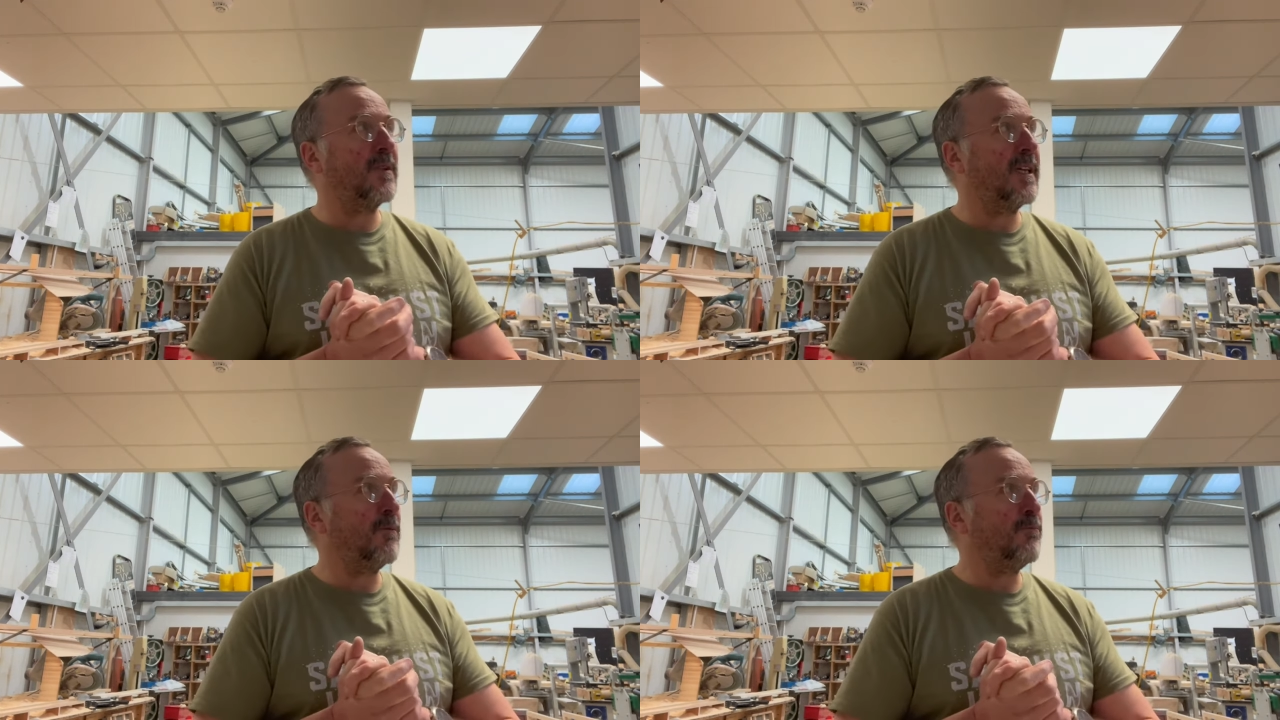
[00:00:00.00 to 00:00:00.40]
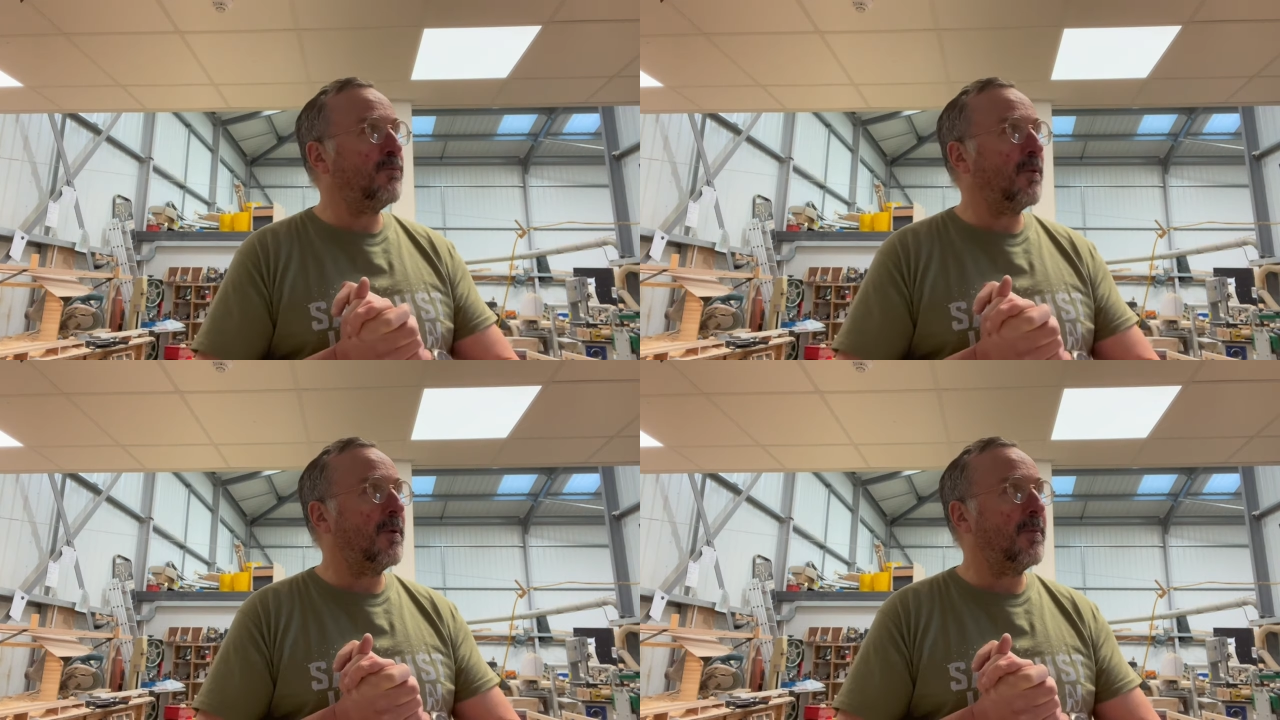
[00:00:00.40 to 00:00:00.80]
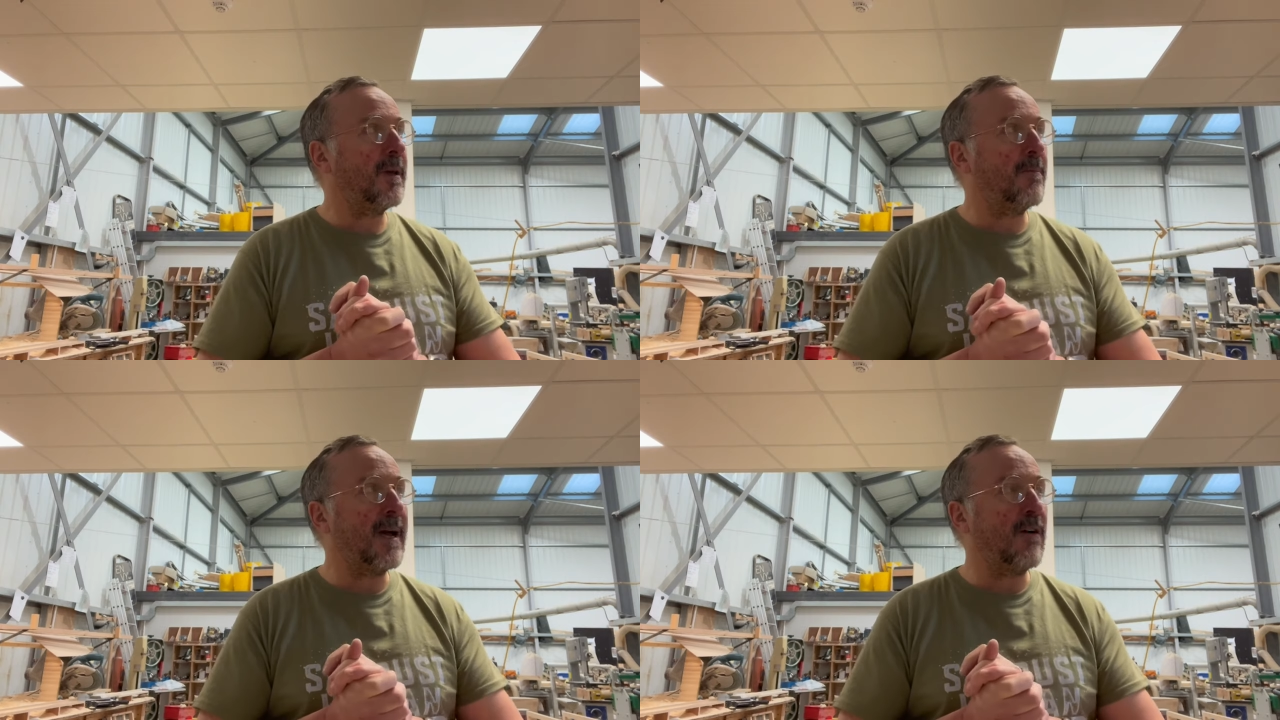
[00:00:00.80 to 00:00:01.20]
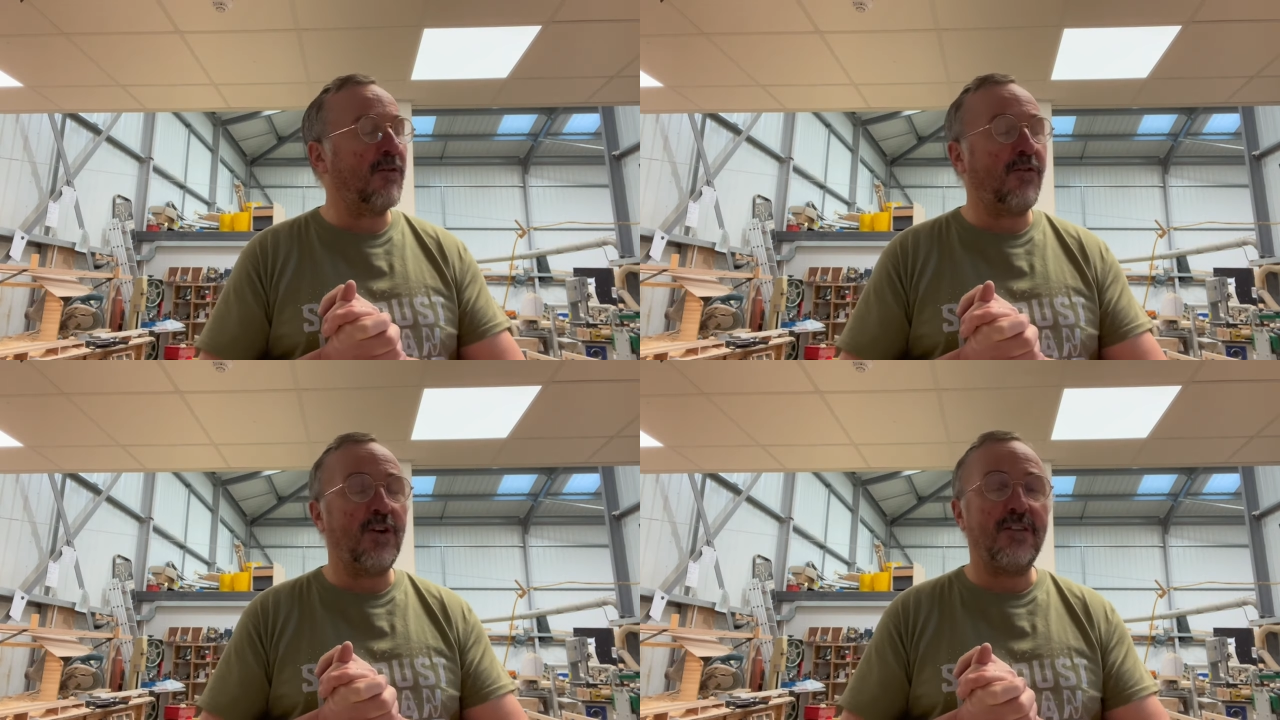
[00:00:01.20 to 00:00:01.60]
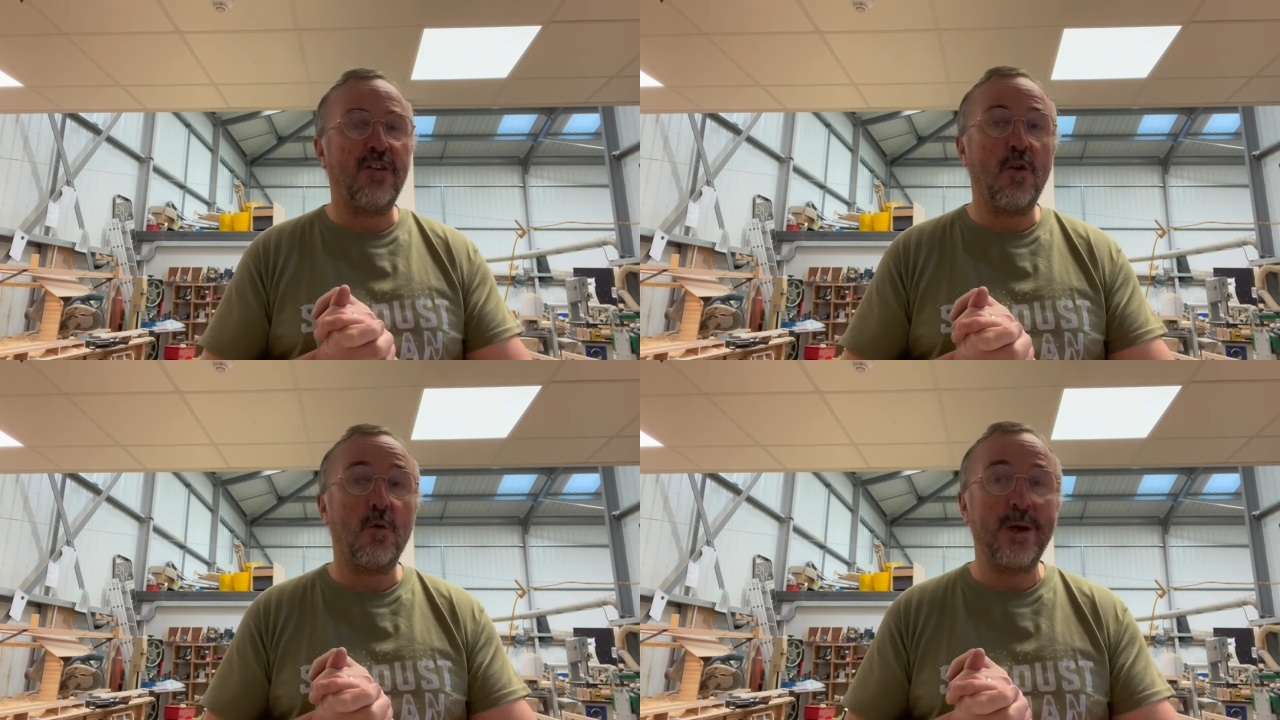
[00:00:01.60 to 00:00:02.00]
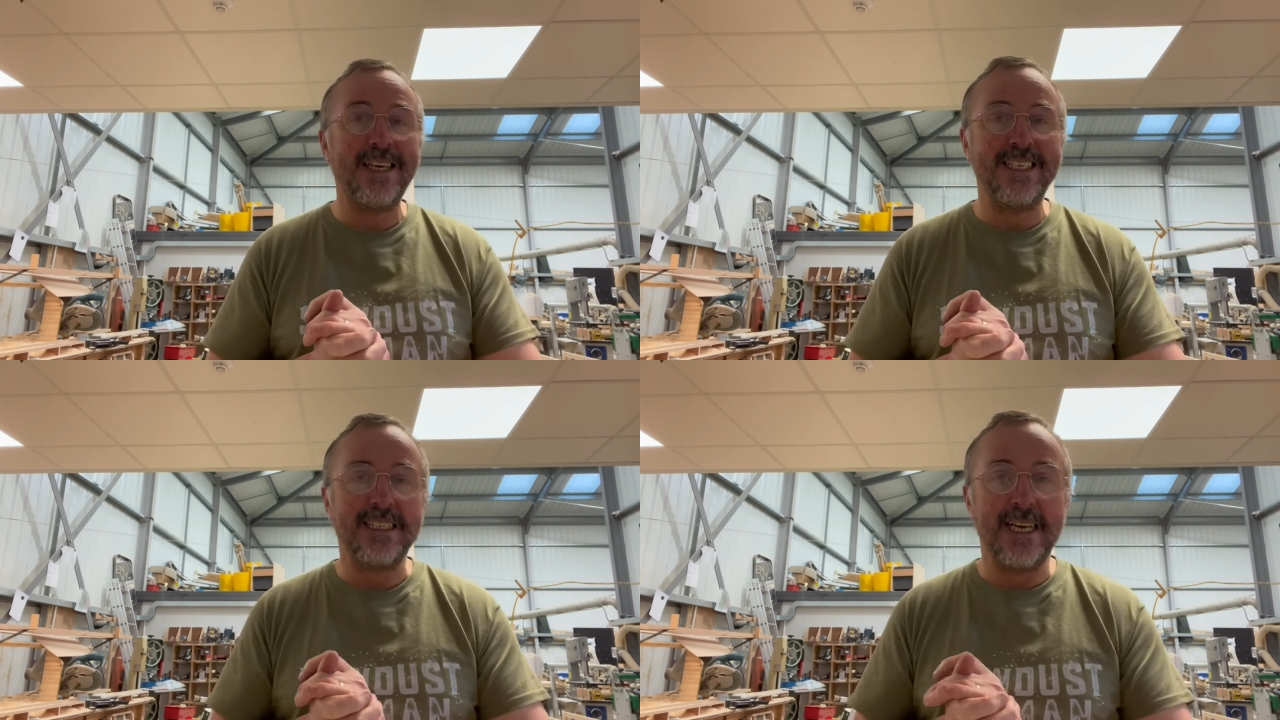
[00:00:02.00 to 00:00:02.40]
it'd probably be about 3 or 4 weeks